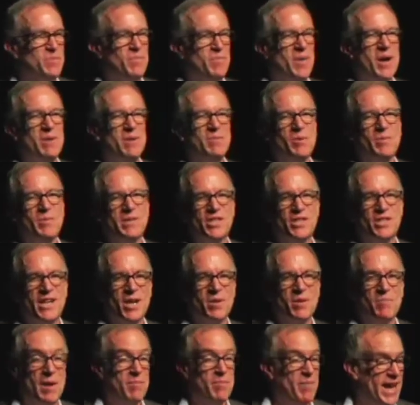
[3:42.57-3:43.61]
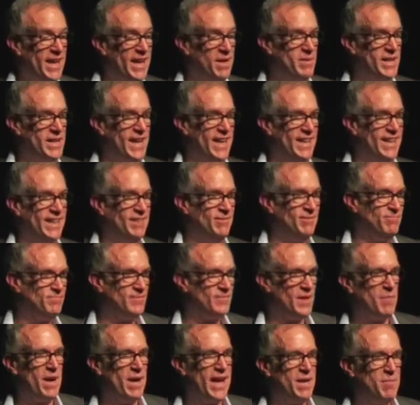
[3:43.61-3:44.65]
This apartment was shared by Patti McKenny,
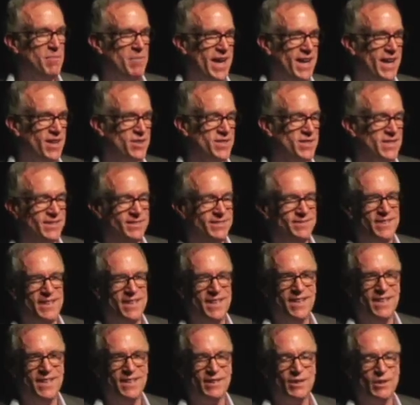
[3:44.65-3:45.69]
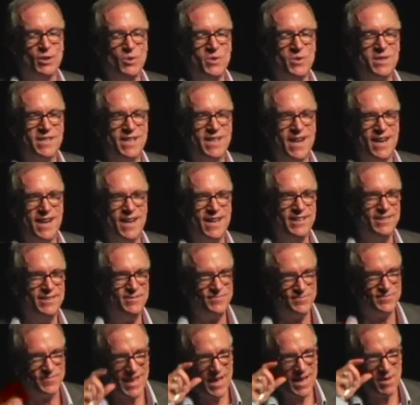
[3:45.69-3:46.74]
Patti Patterson, Lou
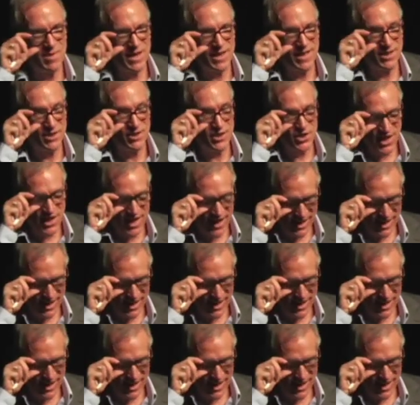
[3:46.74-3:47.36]
Stein, and Michael